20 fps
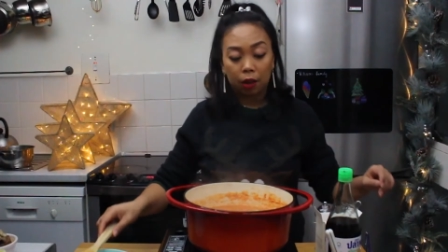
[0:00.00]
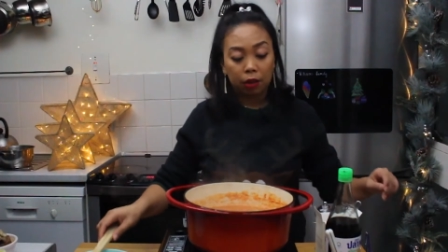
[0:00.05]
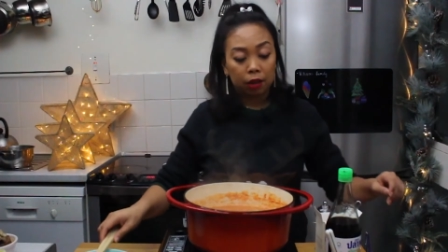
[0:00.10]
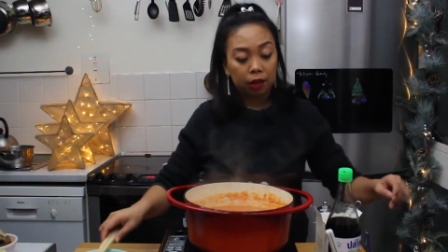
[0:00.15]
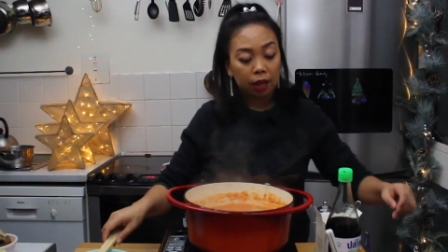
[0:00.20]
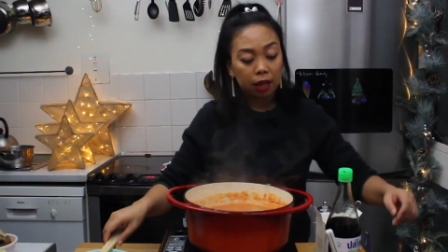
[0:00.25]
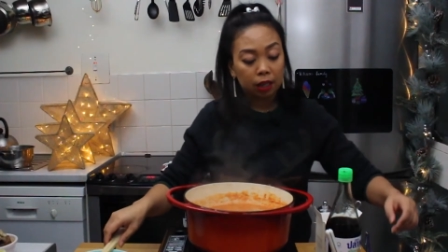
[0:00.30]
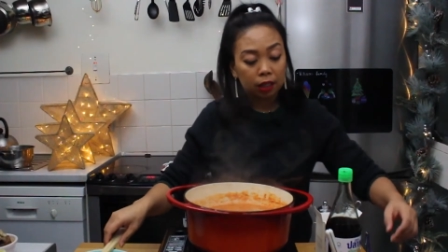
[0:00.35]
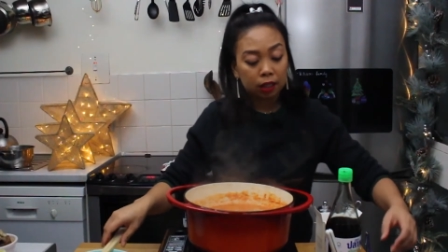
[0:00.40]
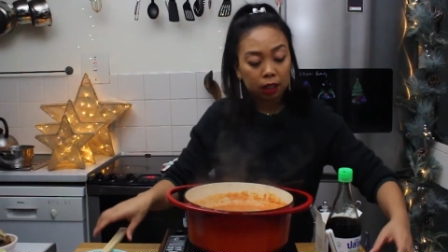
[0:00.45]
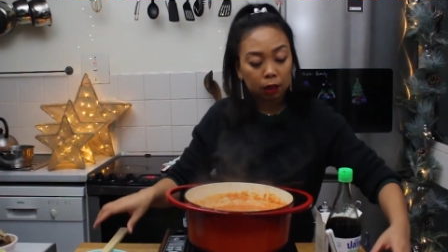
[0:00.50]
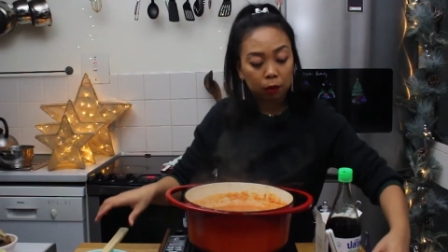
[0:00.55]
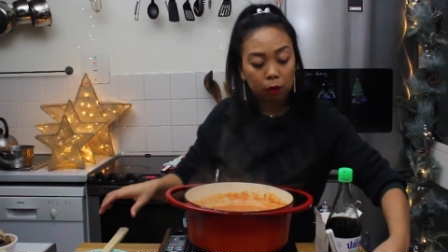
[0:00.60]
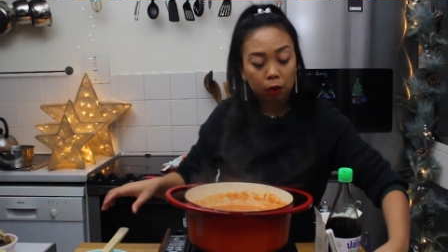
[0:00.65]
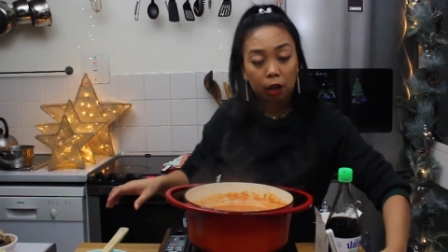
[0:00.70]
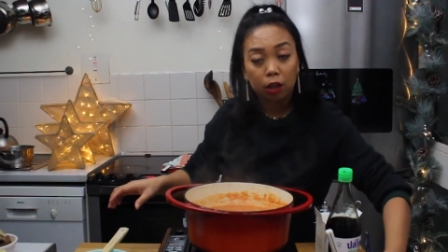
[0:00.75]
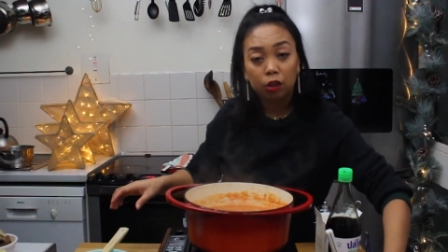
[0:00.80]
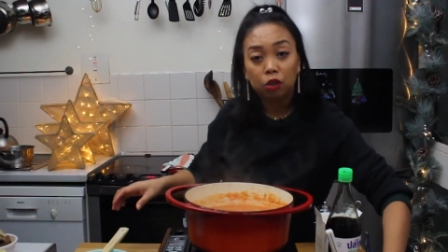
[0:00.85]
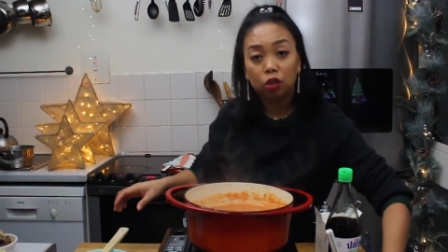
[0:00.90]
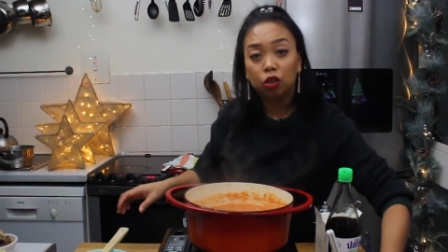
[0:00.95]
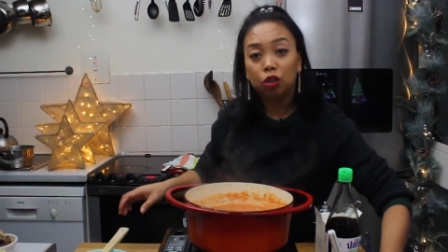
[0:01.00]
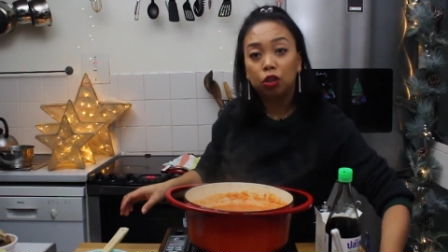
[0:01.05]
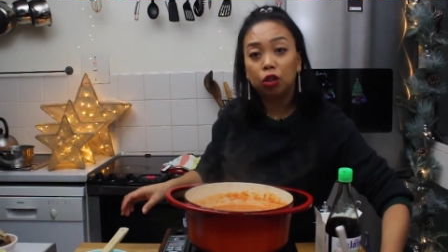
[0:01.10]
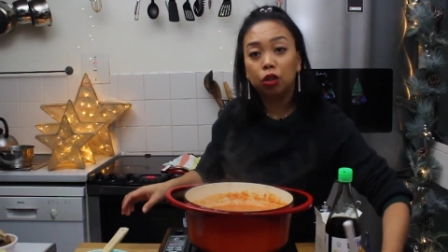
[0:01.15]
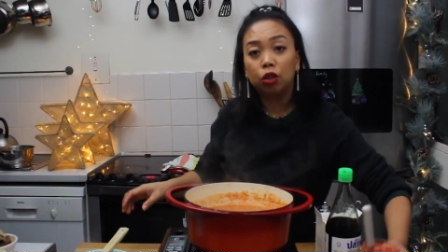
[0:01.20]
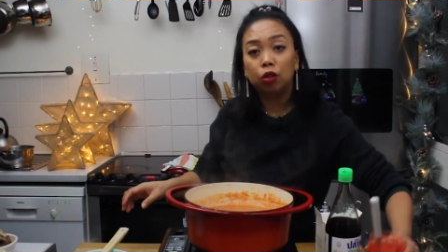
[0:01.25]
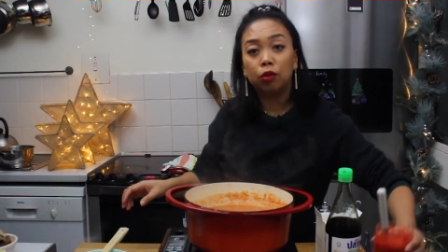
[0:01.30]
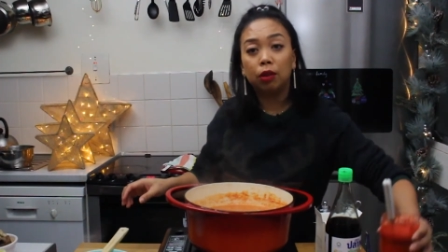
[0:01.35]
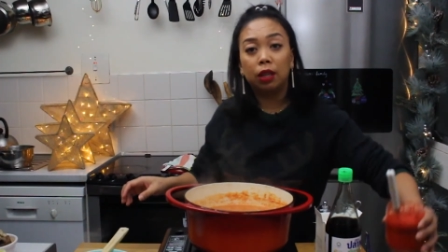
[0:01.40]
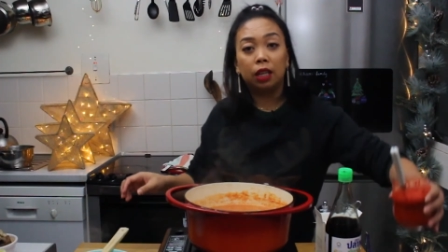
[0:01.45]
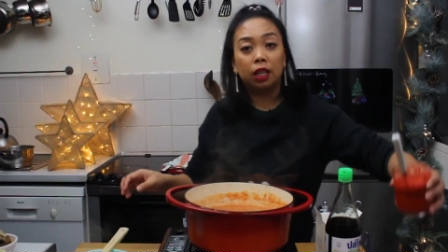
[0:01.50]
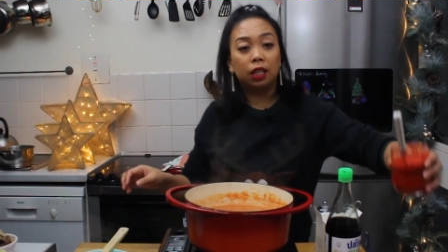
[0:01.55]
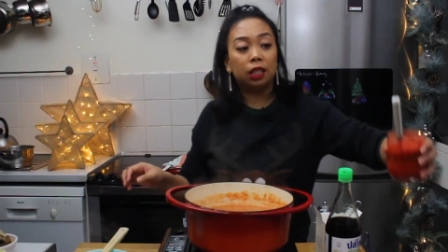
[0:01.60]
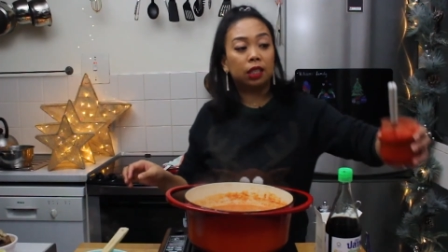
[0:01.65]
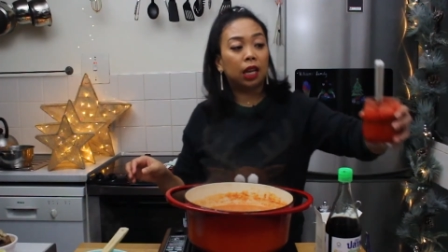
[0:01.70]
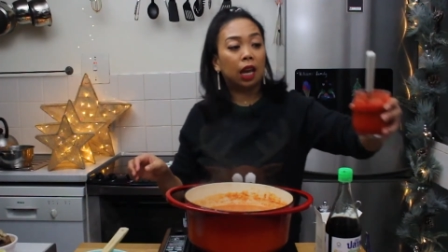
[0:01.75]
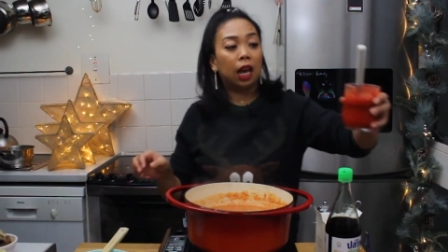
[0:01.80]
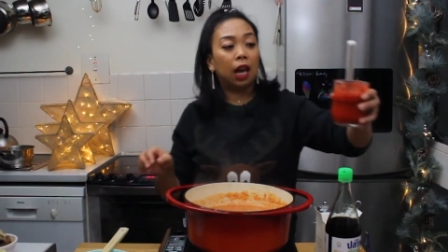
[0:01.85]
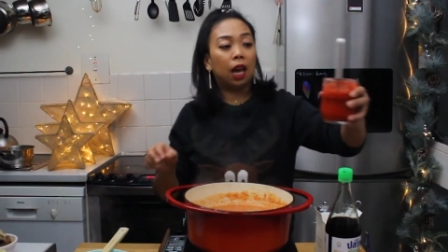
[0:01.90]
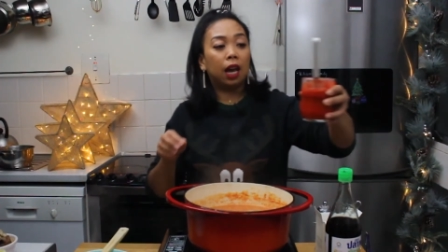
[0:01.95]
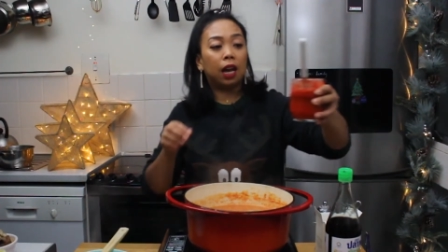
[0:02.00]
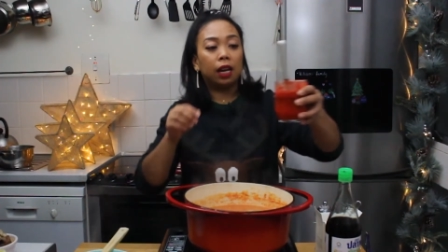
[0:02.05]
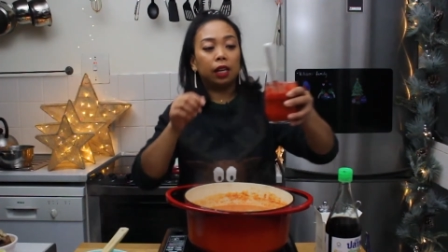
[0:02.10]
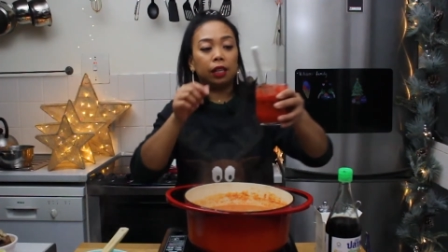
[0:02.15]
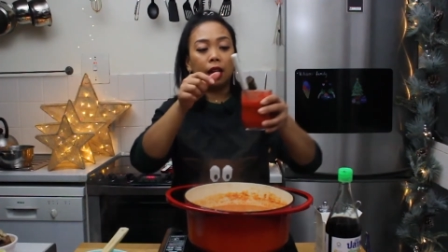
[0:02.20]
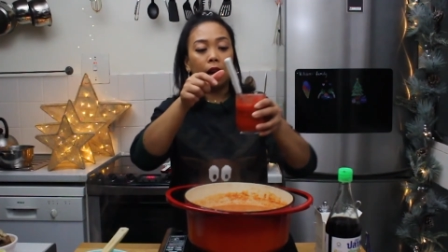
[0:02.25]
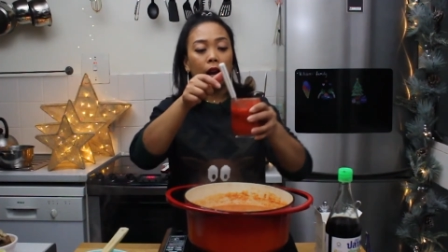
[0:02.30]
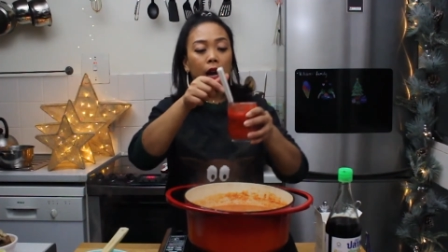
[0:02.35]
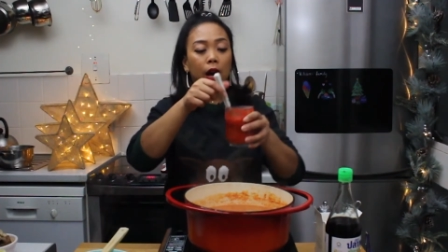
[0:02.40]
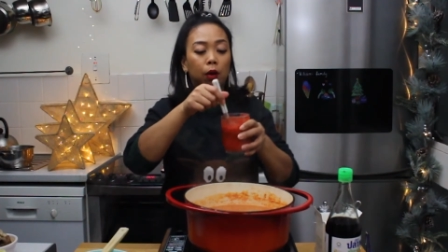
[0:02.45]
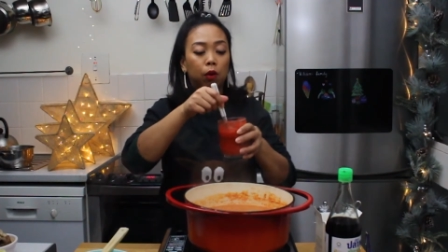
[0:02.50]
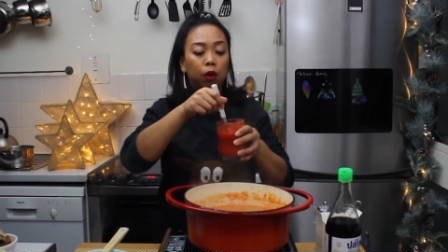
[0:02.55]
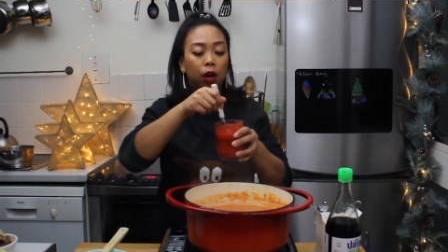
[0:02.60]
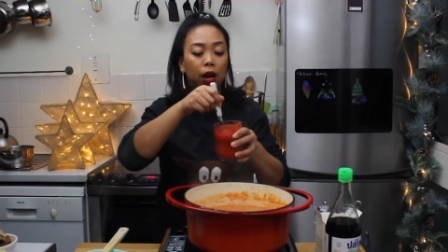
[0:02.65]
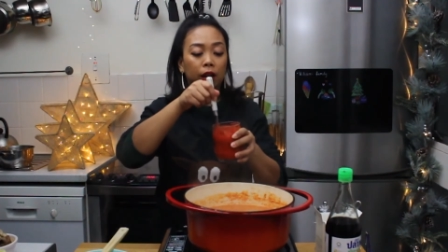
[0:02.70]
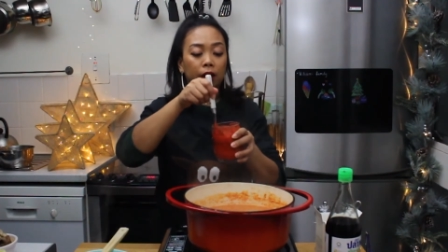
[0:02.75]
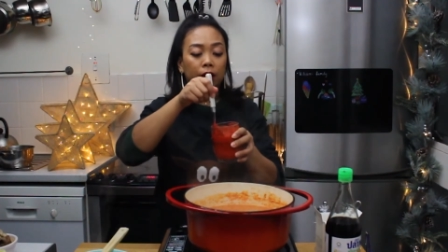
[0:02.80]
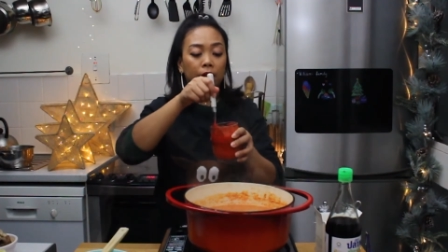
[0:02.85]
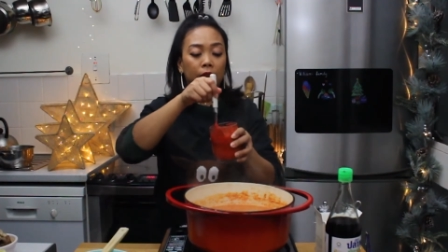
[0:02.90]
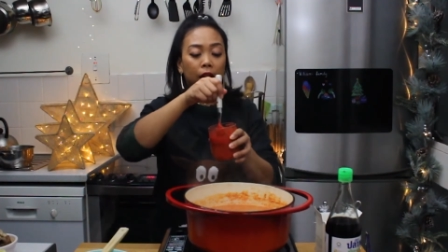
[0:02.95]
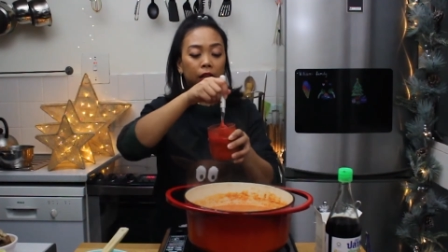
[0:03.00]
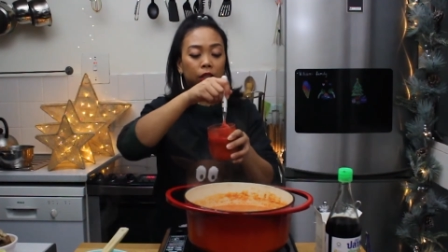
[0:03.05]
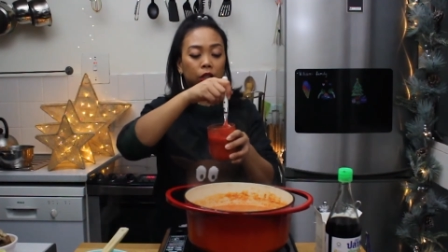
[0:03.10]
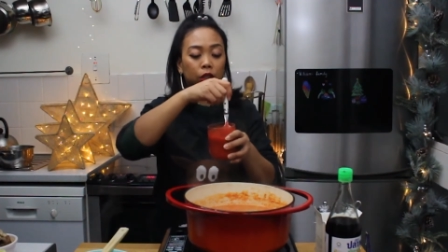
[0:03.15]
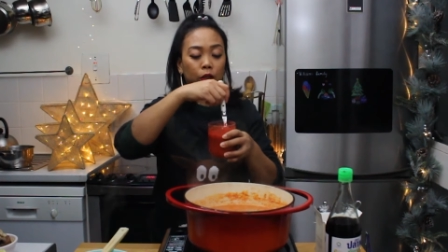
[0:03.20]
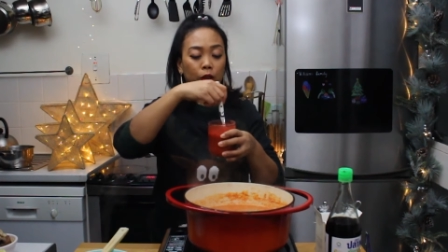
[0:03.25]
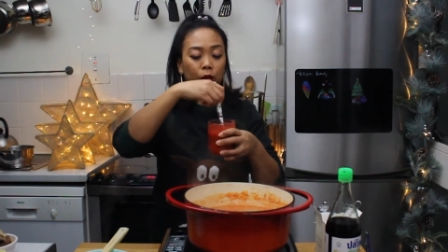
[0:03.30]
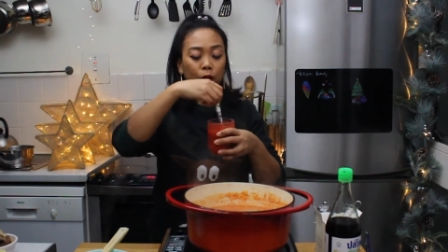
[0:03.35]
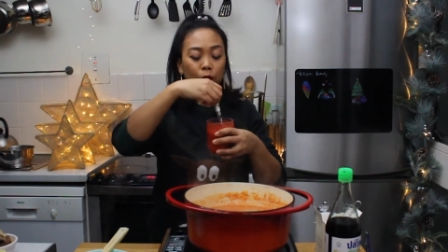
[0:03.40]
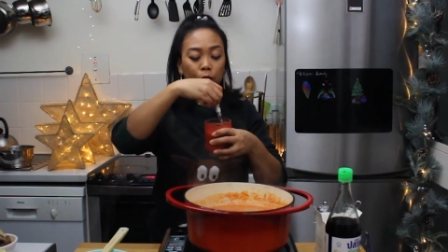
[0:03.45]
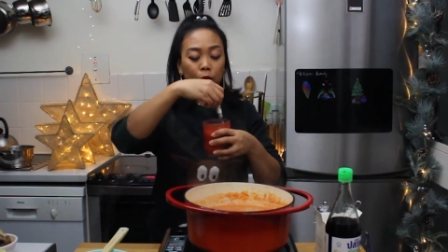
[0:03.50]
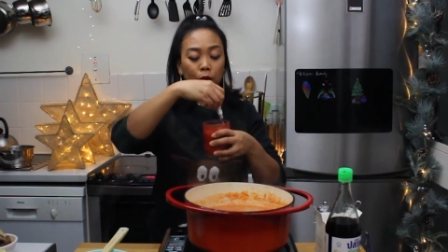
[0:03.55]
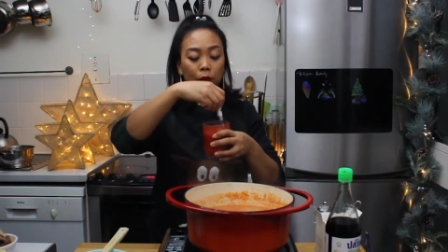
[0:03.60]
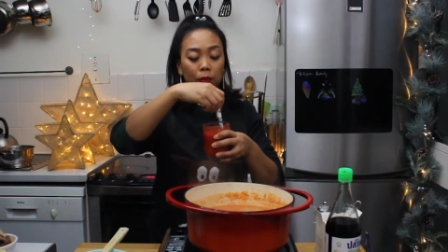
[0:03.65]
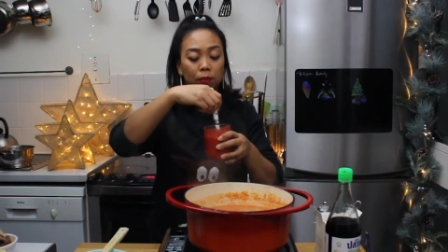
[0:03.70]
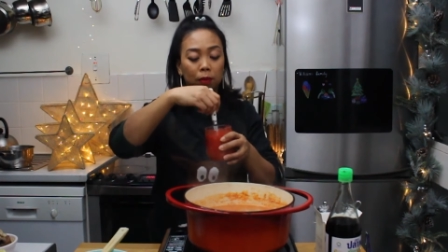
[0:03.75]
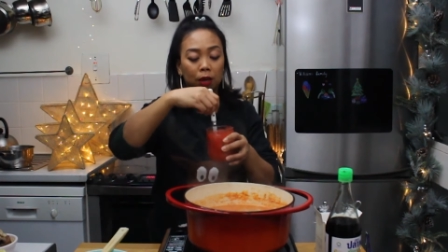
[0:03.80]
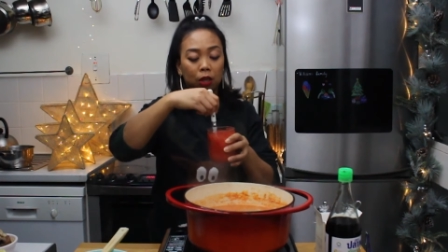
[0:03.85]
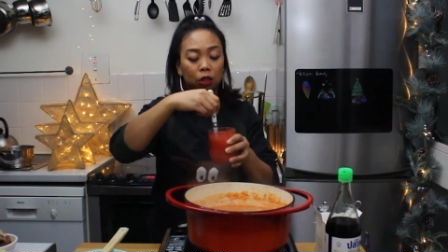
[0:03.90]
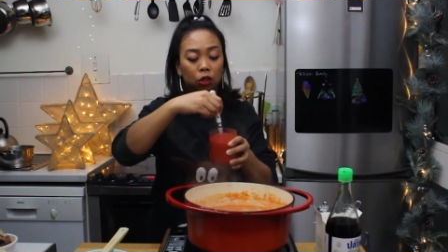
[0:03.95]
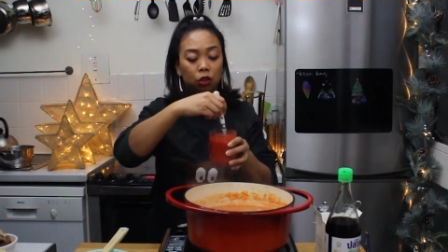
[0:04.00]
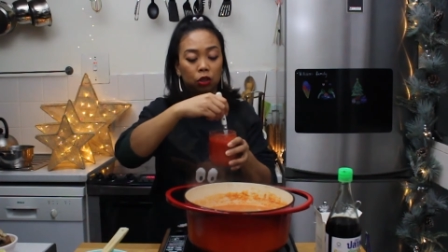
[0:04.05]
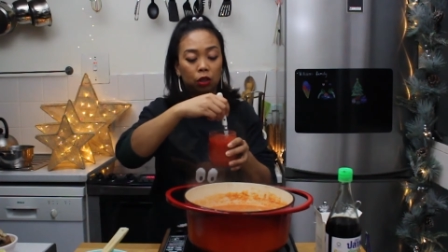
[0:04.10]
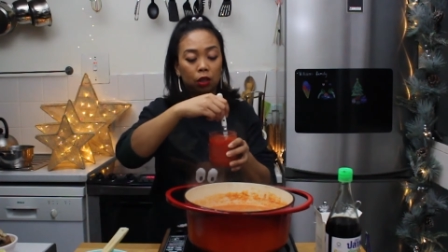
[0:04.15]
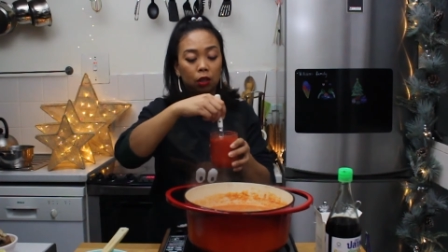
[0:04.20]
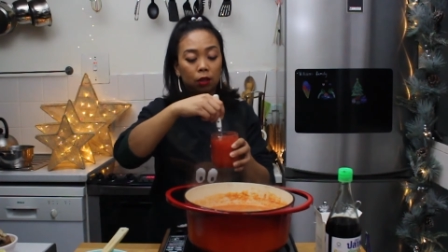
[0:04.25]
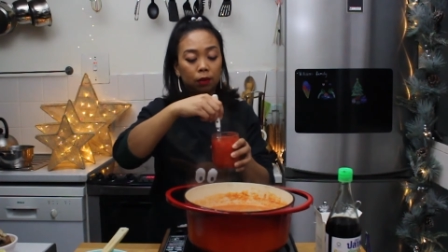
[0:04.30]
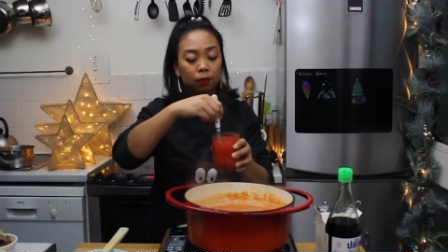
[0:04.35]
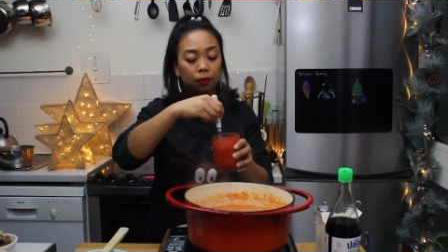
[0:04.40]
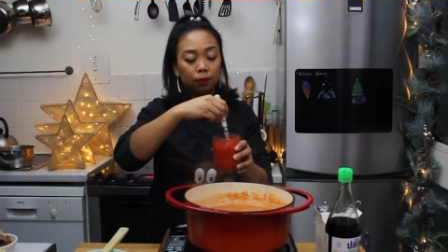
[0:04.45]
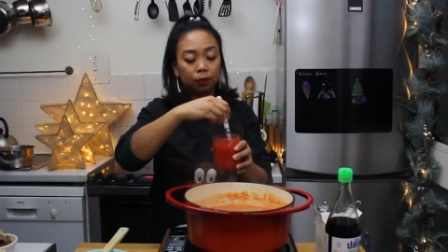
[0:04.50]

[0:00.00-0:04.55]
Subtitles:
the next thing we're going to do is add our annatto mixture.